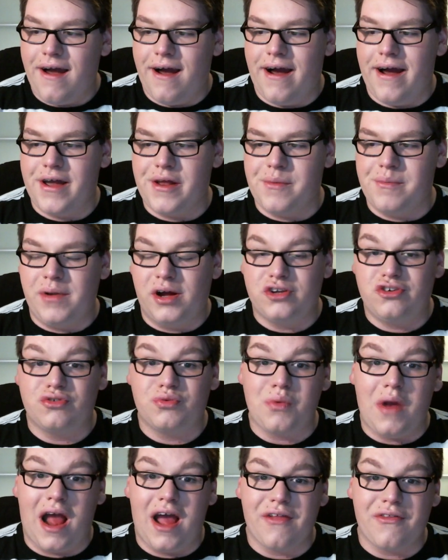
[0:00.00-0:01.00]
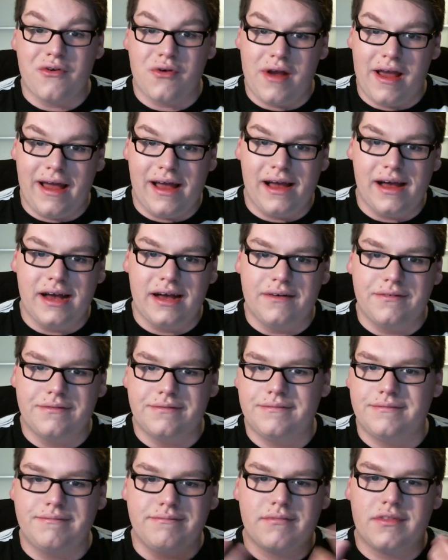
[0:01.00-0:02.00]
I'd much rather have
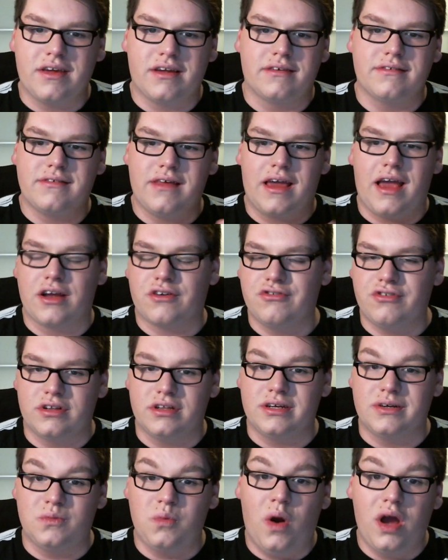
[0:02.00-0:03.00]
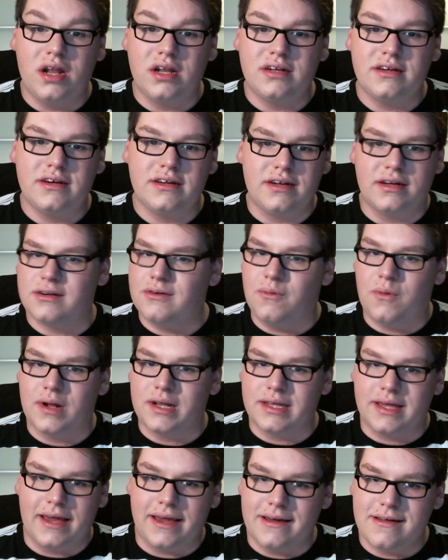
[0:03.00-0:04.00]
things I actually want, and I don't
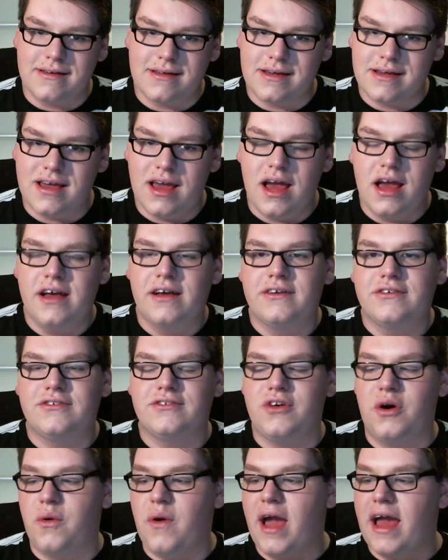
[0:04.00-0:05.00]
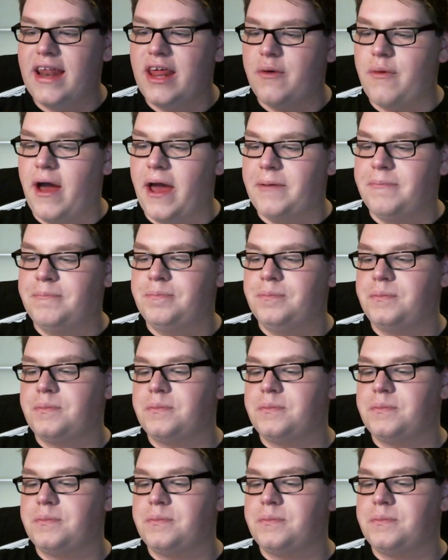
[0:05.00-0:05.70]
want candy. So anyway,